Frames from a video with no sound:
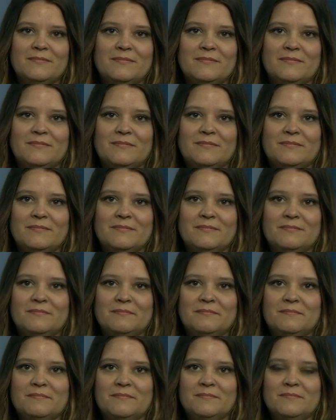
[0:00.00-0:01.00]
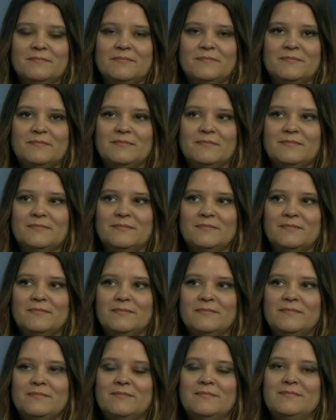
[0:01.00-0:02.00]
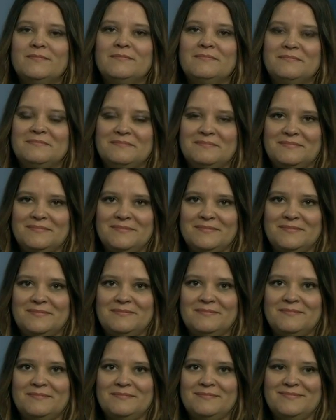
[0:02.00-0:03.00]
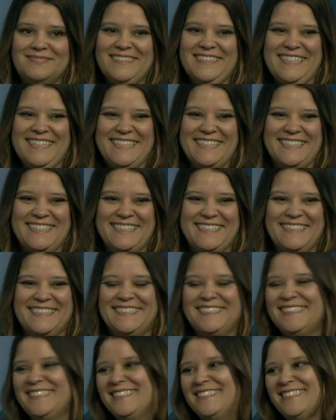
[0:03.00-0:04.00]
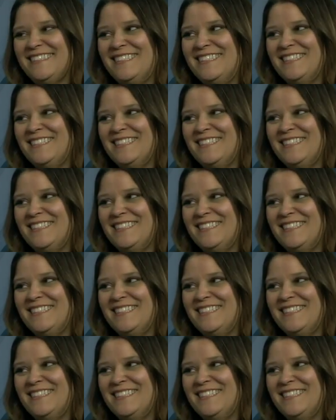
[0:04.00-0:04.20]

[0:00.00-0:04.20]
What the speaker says: This person isn't speaking.